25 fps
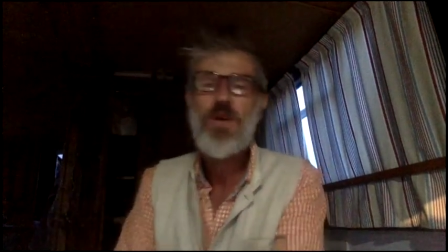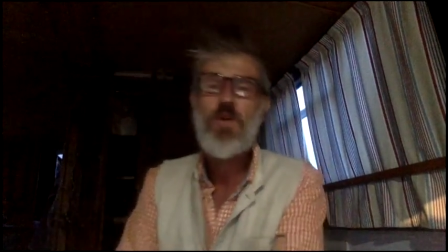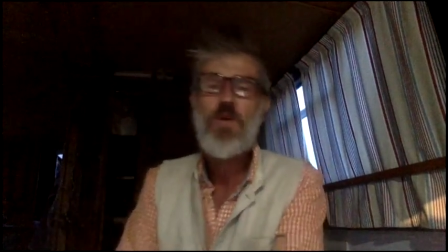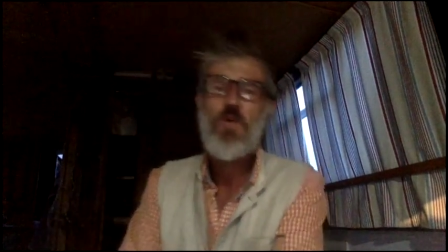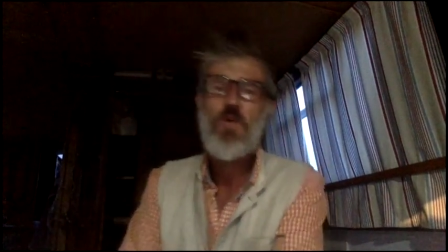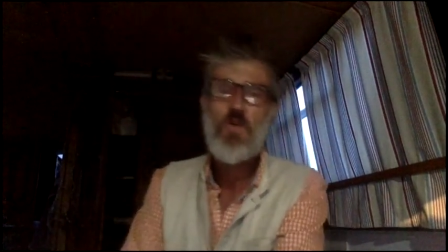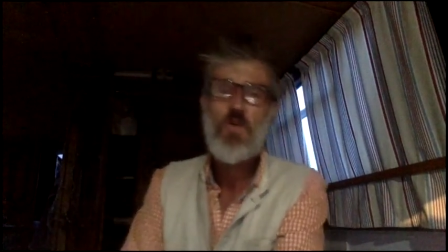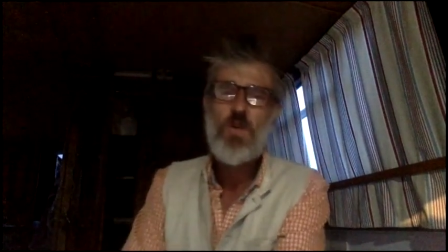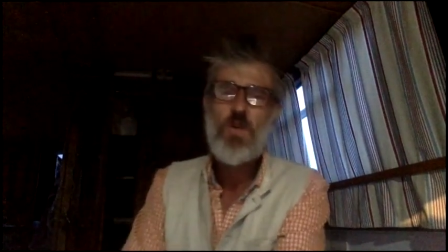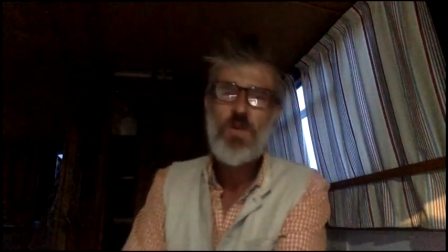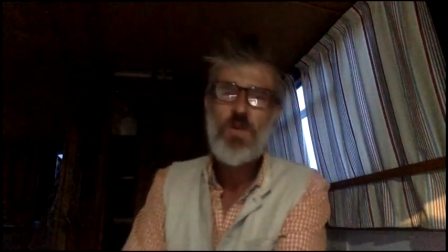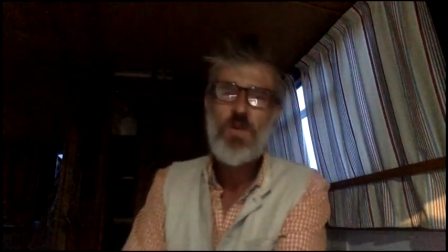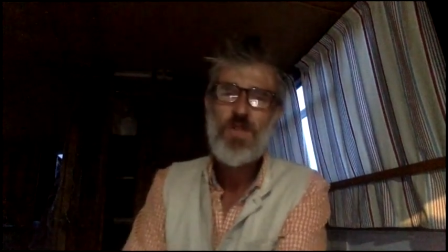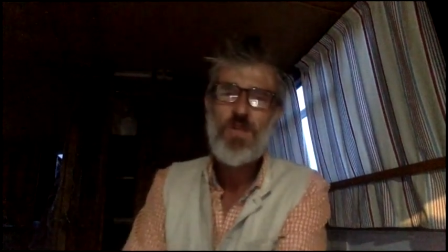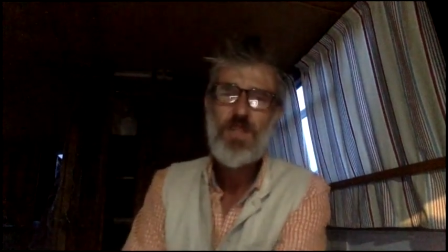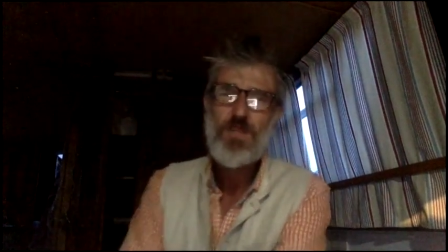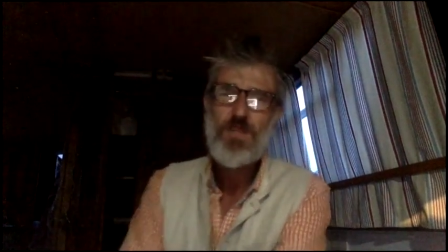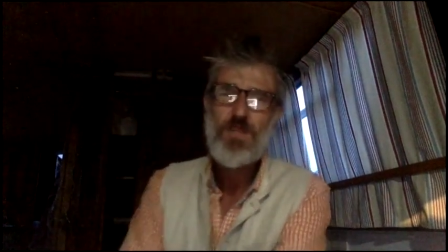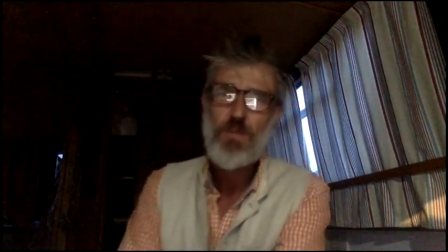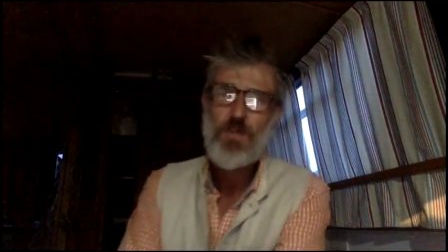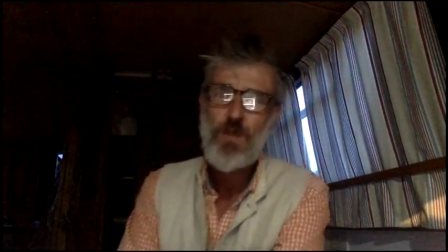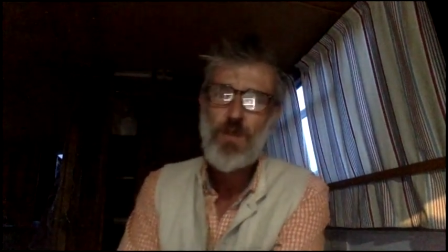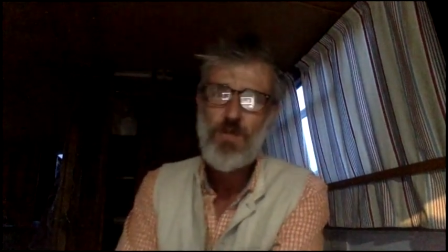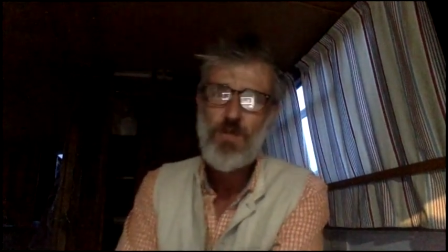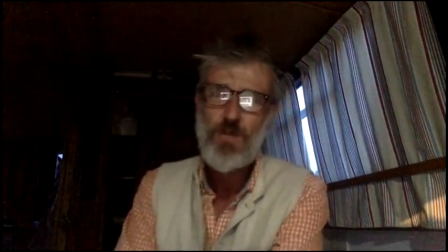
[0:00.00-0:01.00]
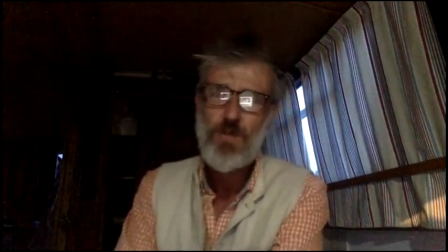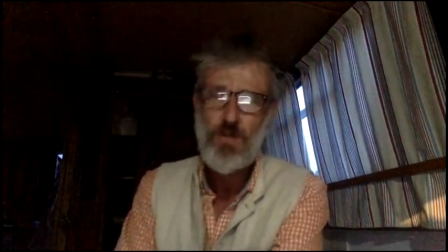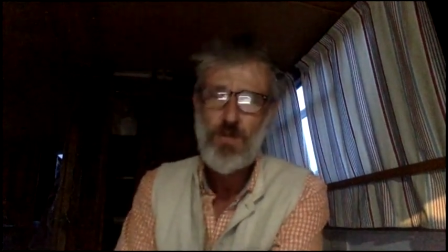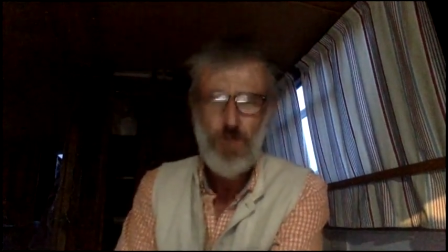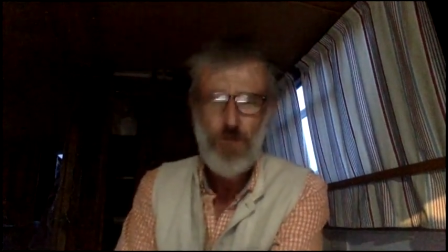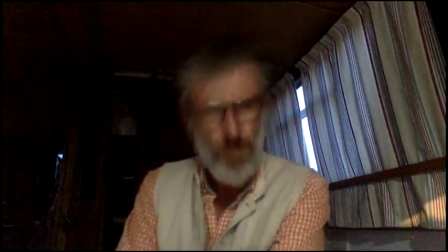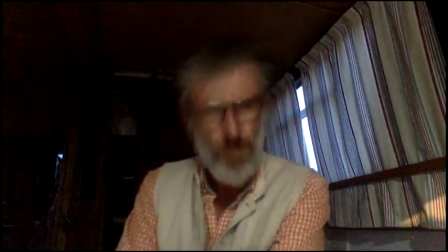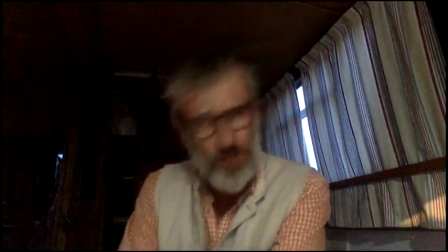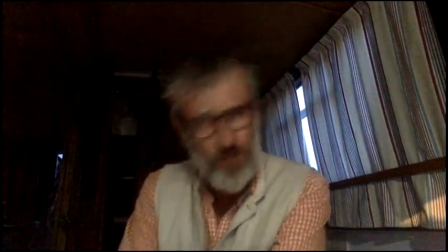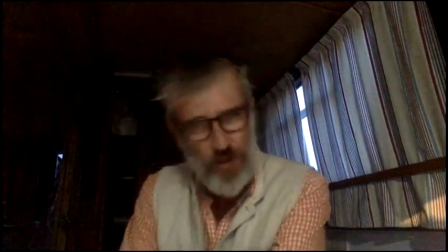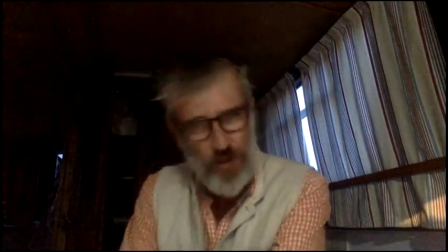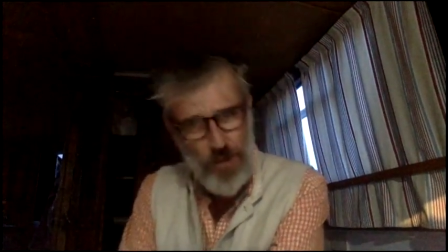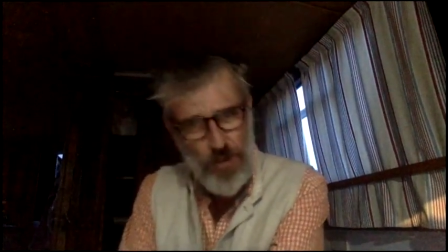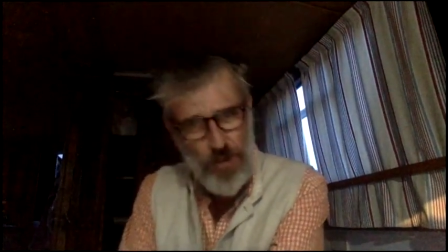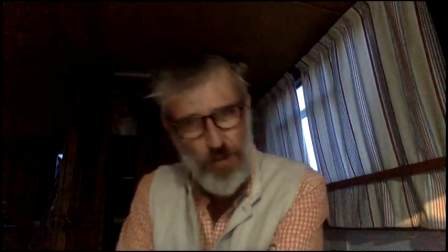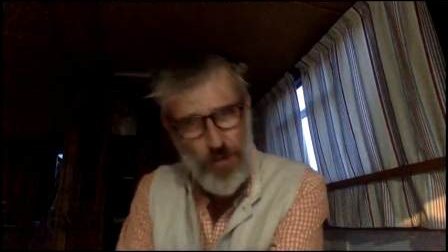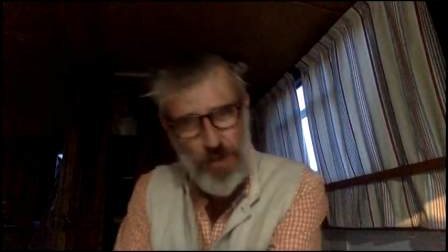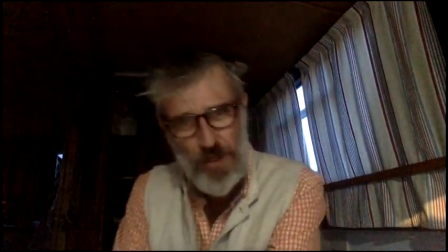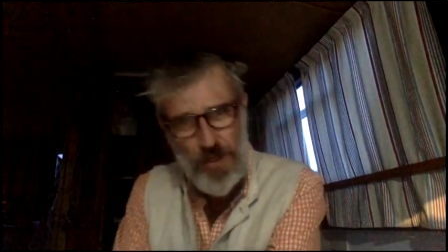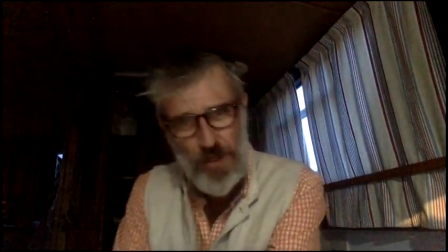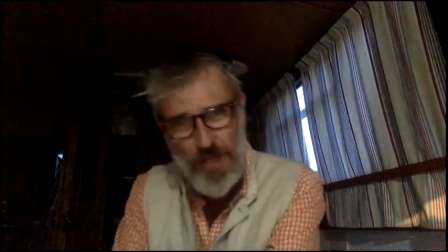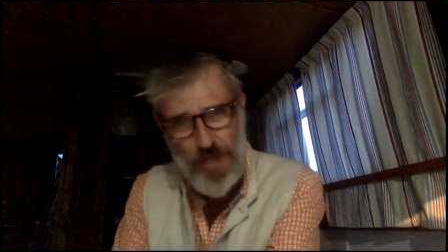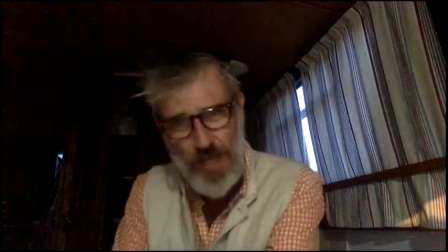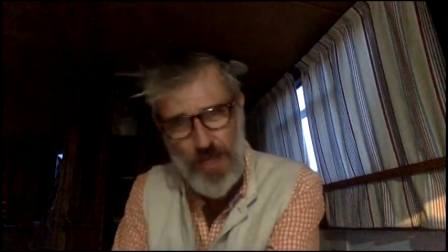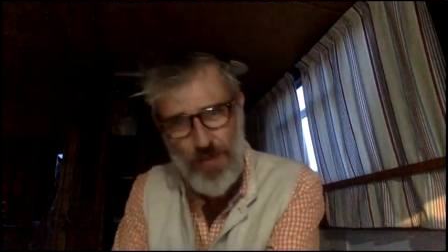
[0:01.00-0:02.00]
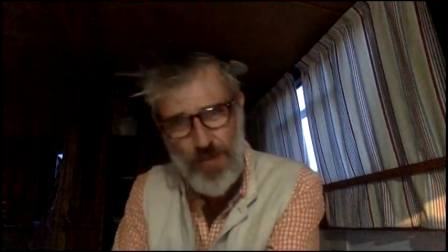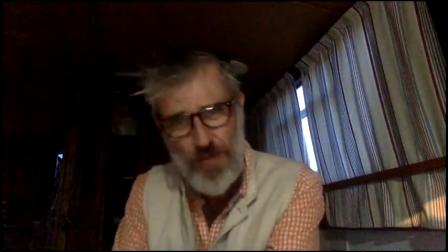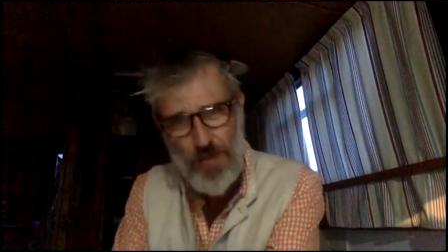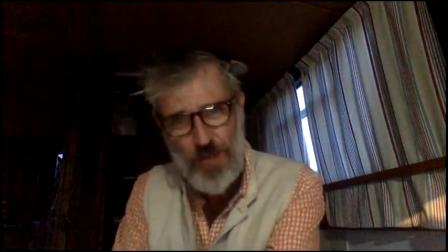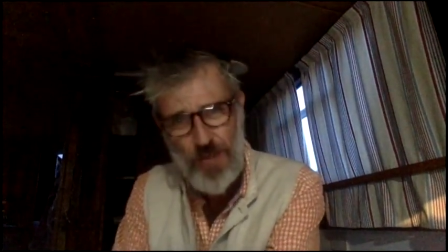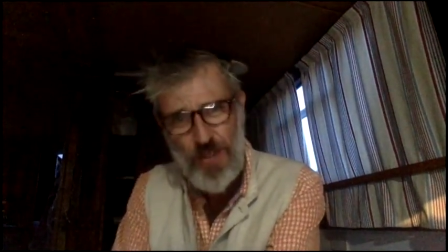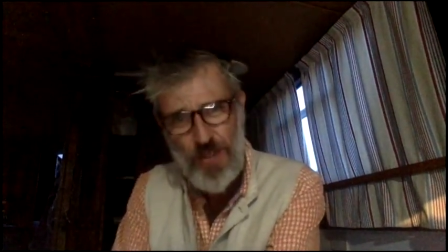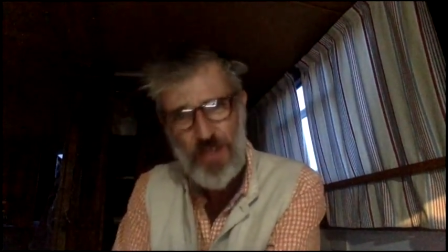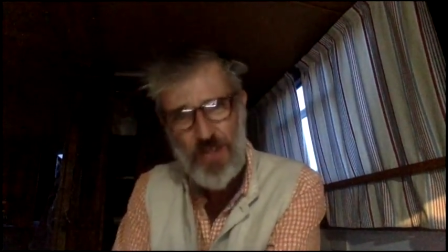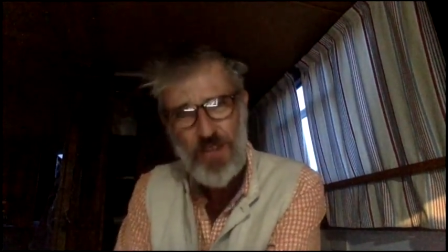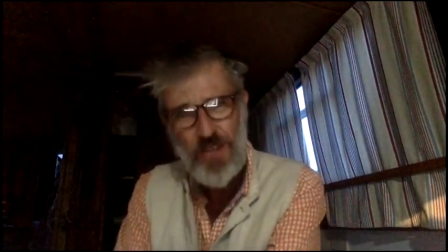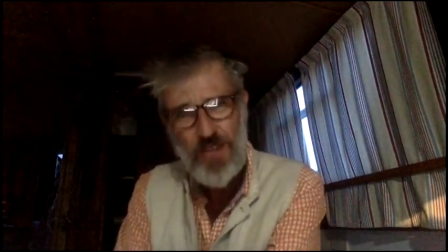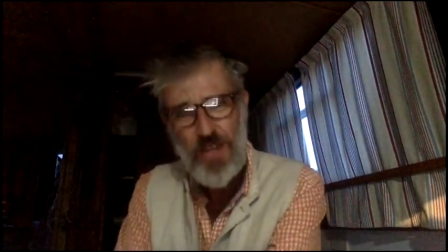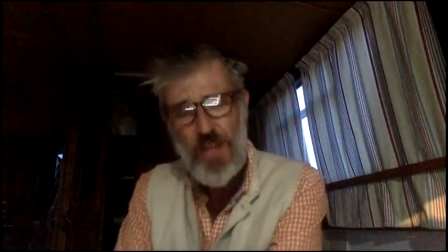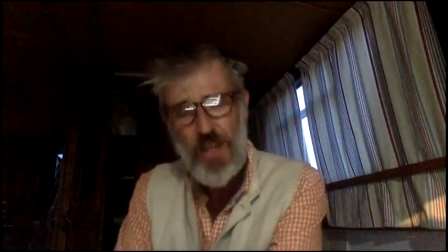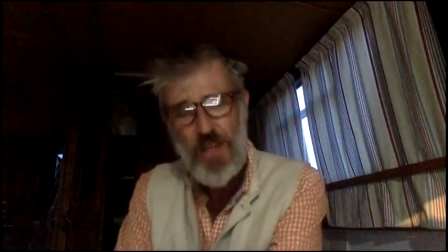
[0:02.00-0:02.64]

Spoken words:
all of these movements. We're not throwing belief at this.